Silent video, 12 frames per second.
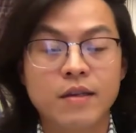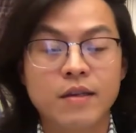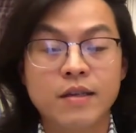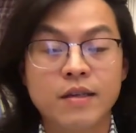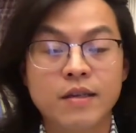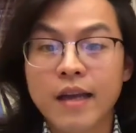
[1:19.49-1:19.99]
the
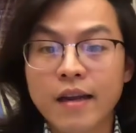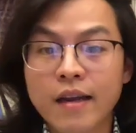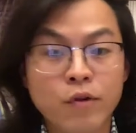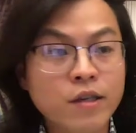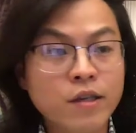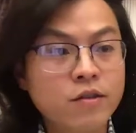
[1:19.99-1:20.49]
state of
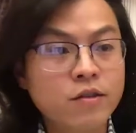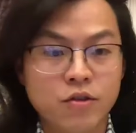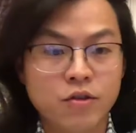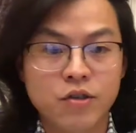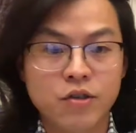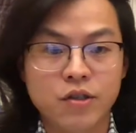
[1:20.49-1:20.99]

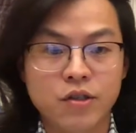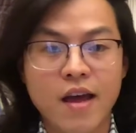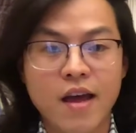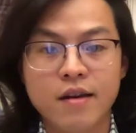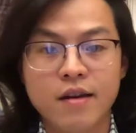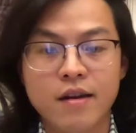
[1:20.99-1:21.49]
research
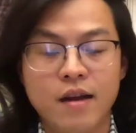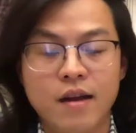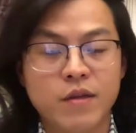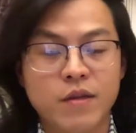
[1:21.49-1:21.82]
and um,